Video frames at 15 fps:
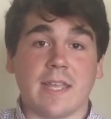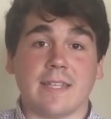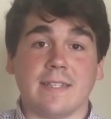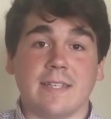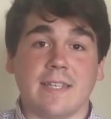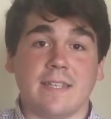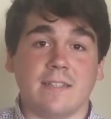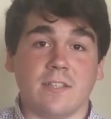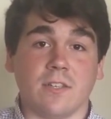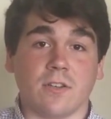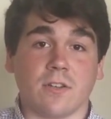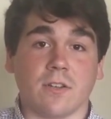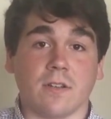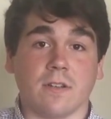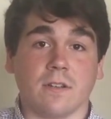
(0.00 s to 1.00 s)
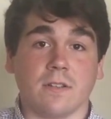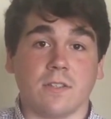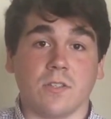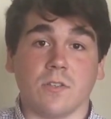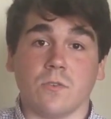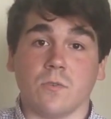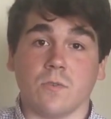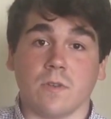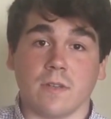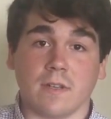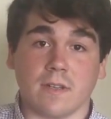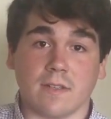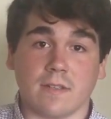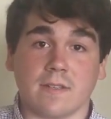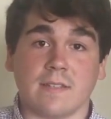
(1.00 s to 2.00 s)
it's easier to
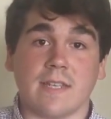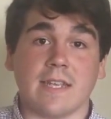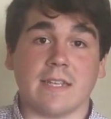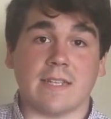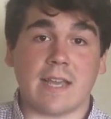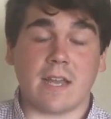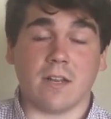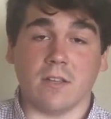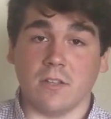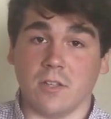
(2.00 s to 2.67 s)
sink down a